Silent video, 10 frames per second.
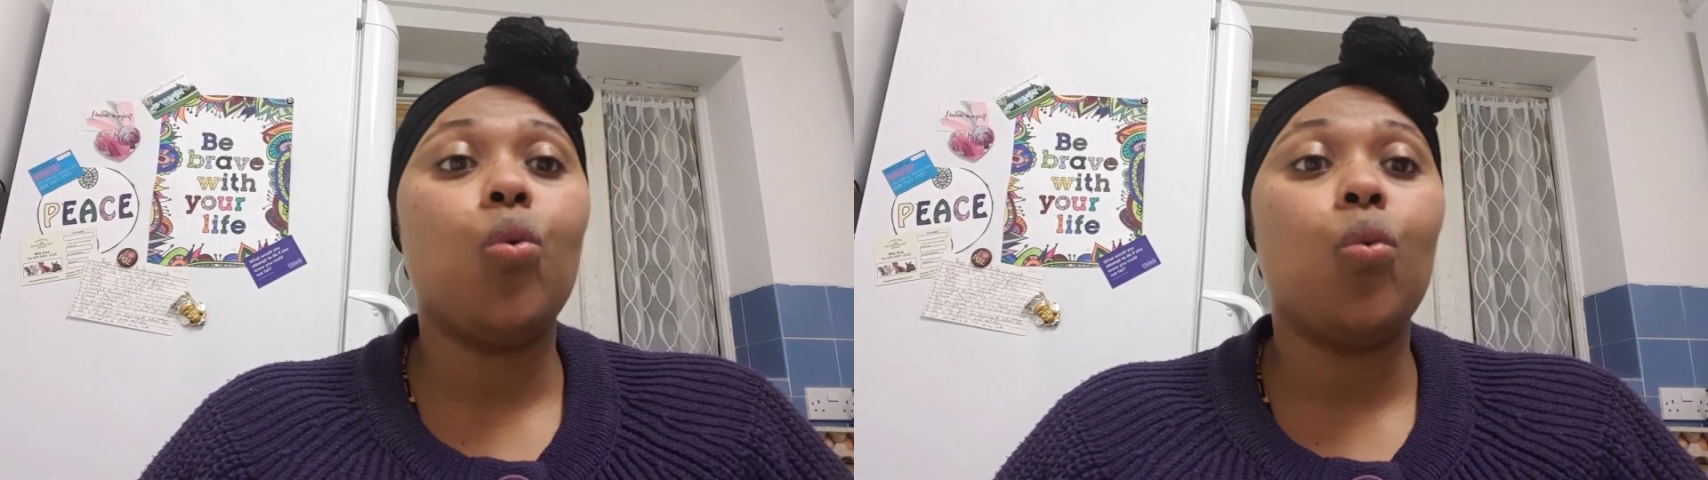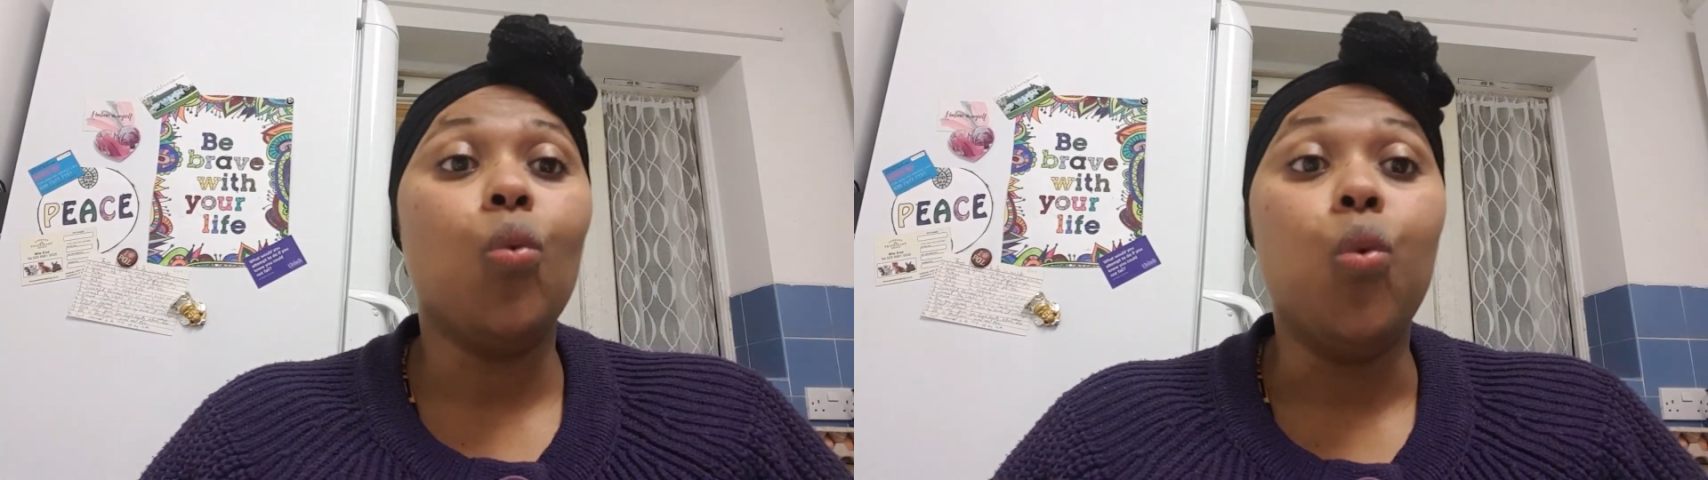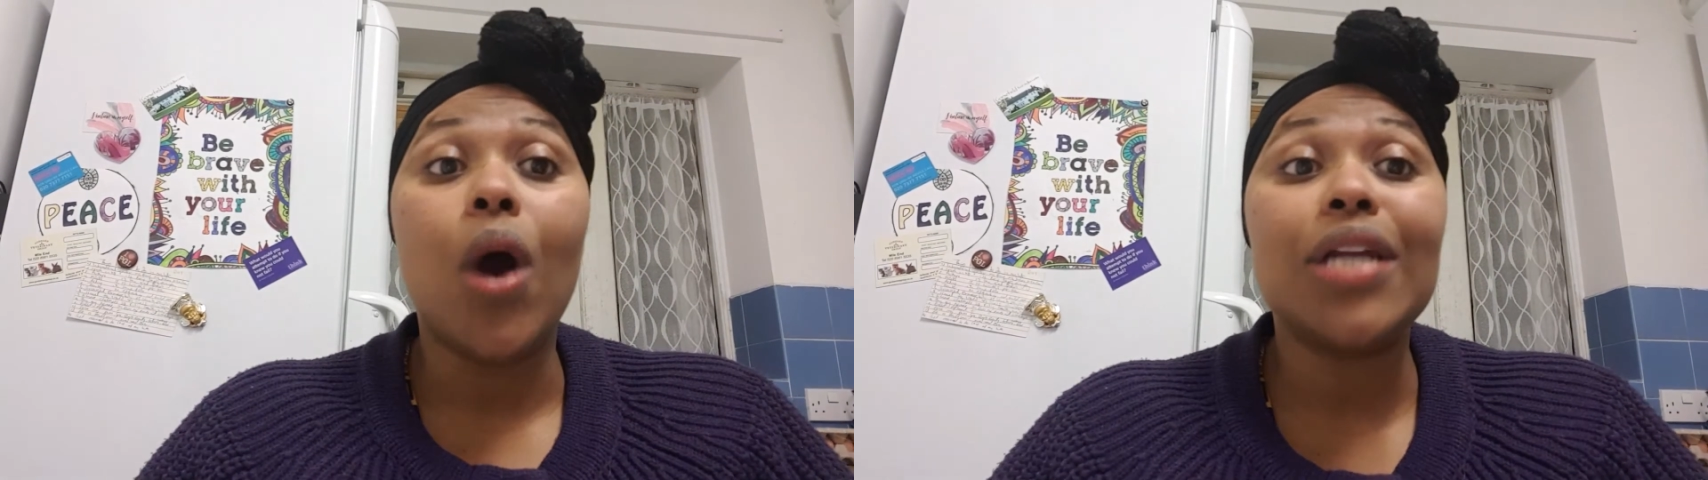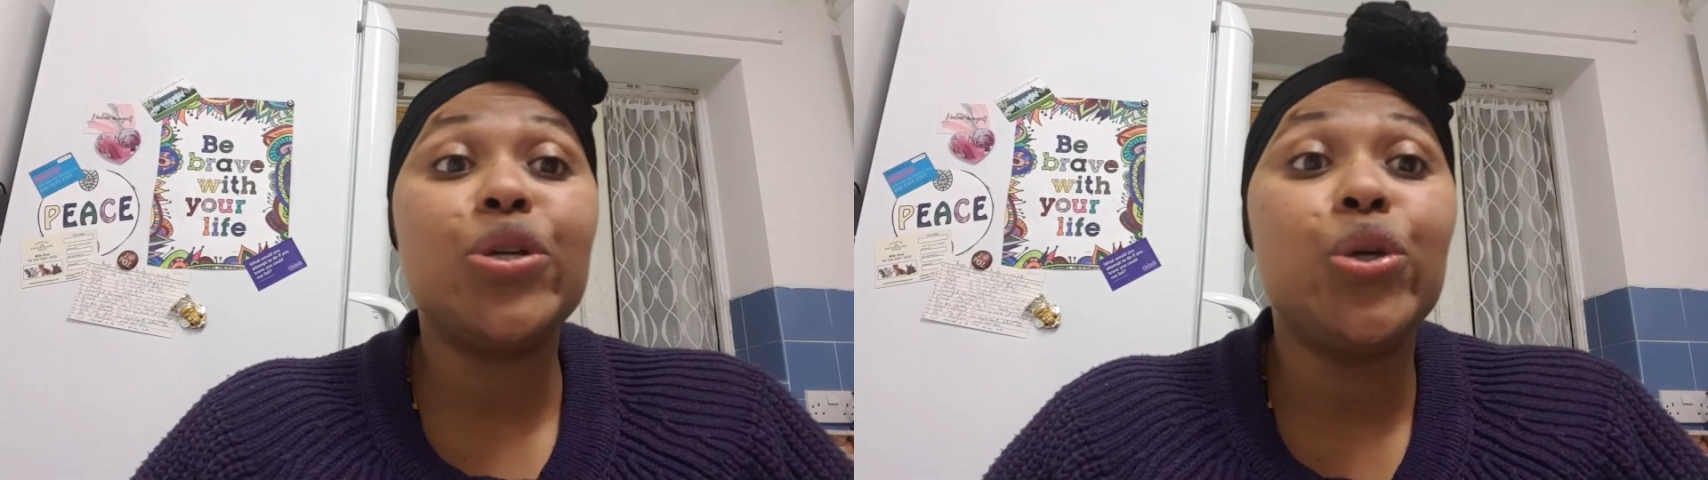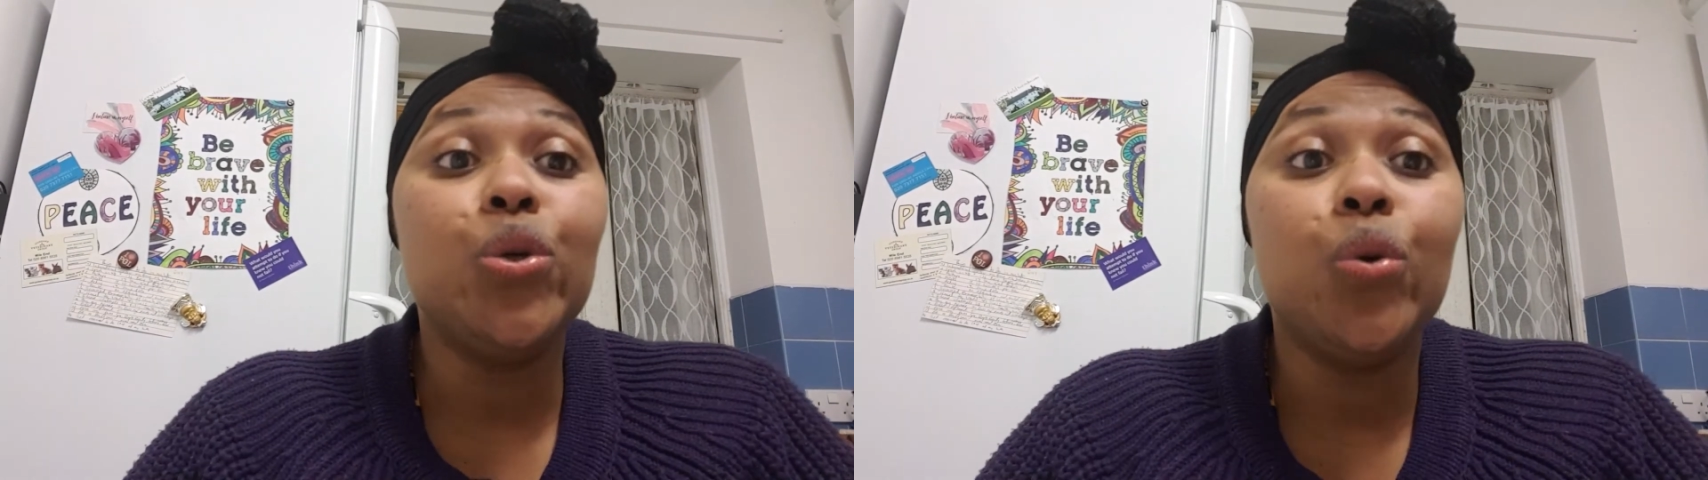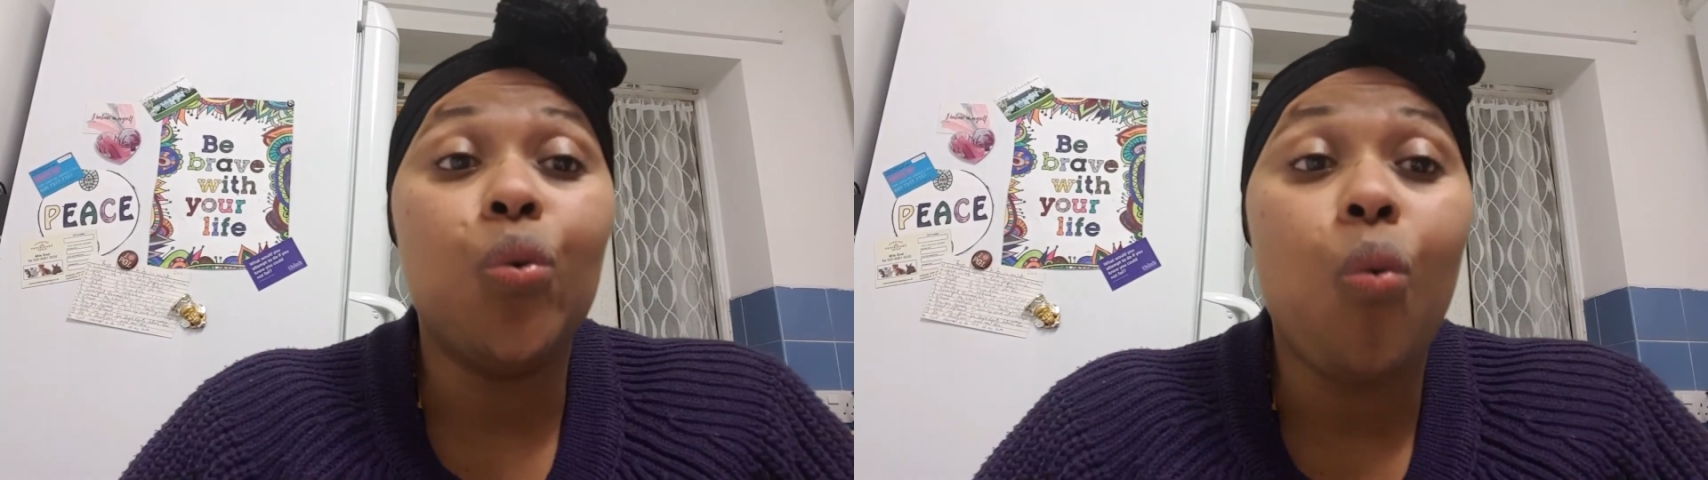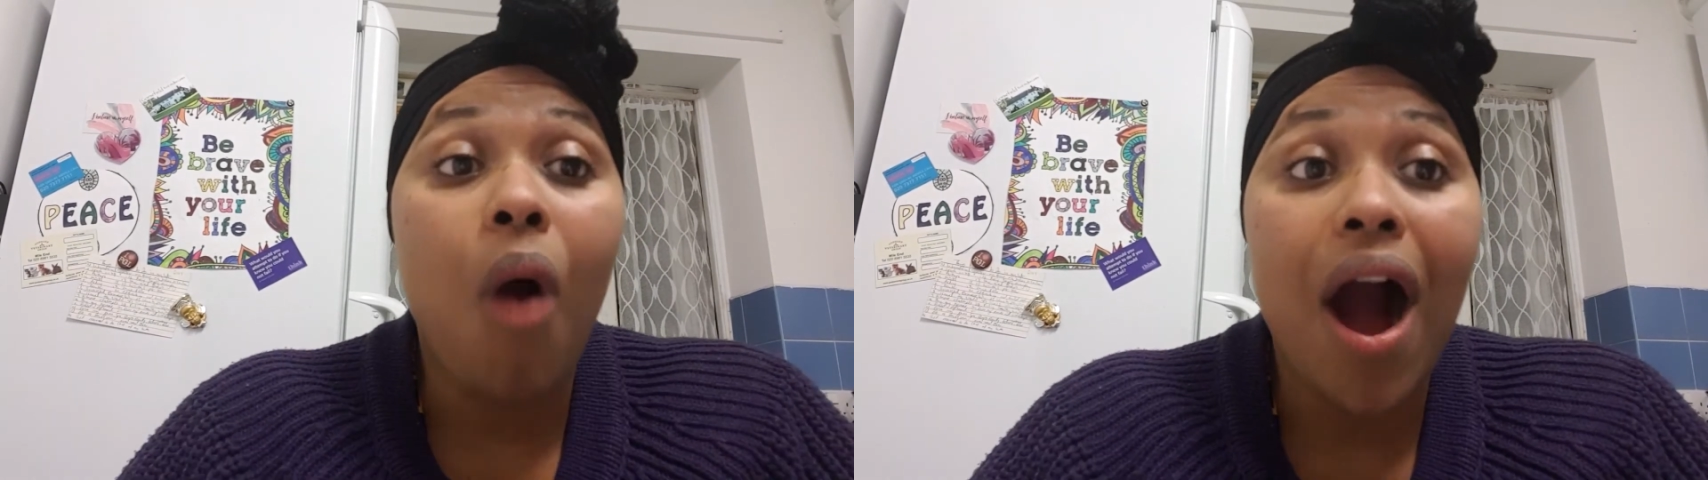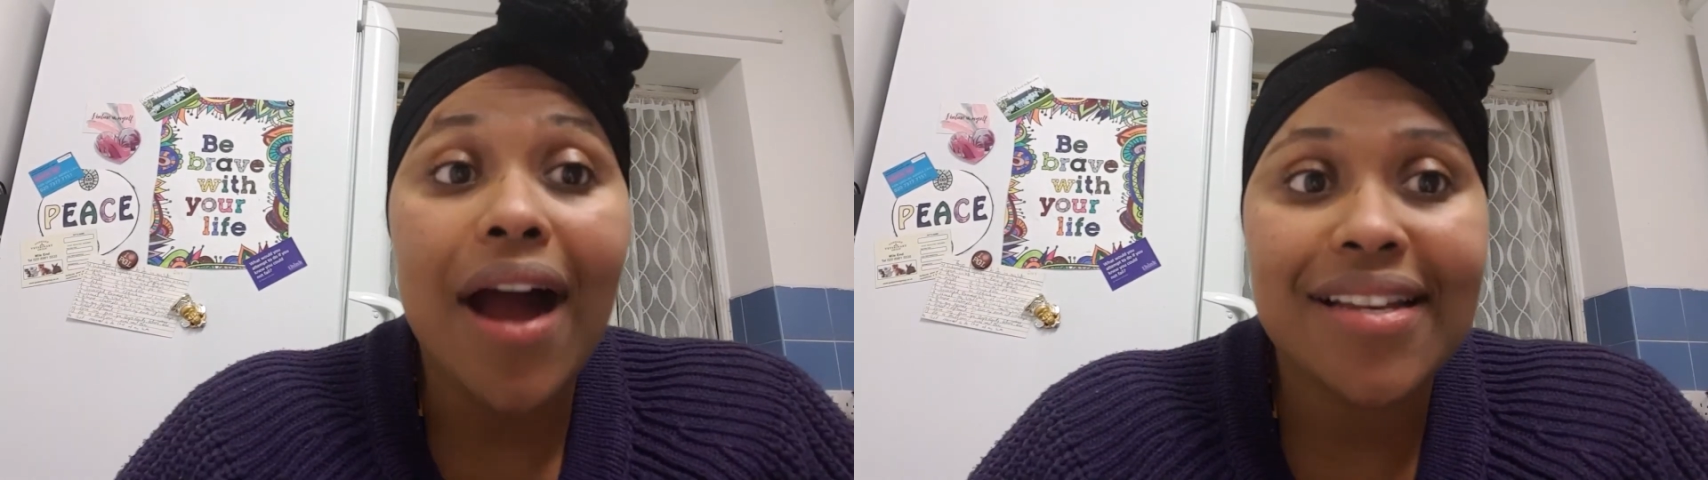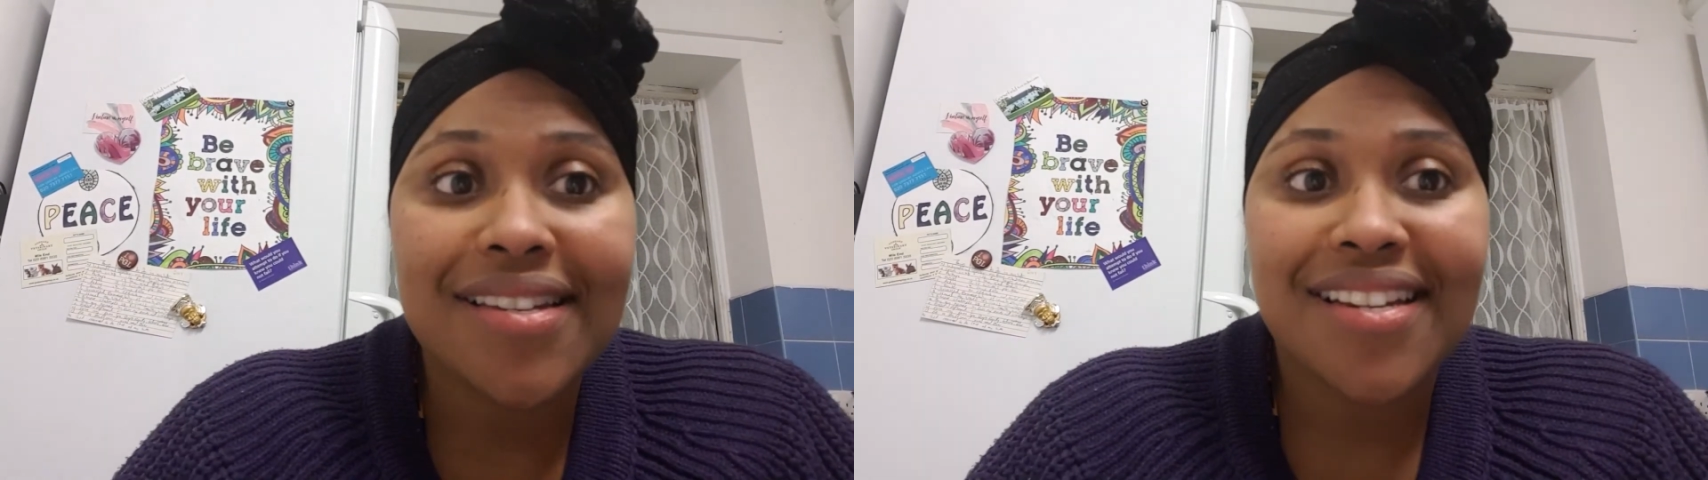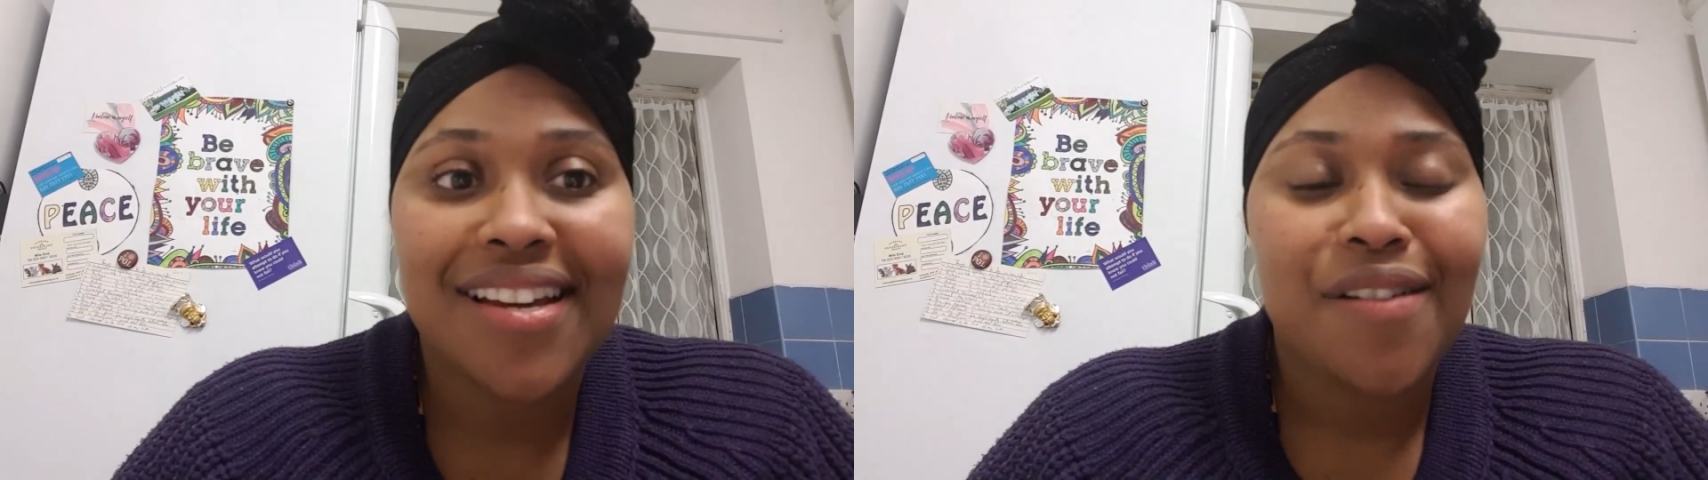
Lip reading: what do you want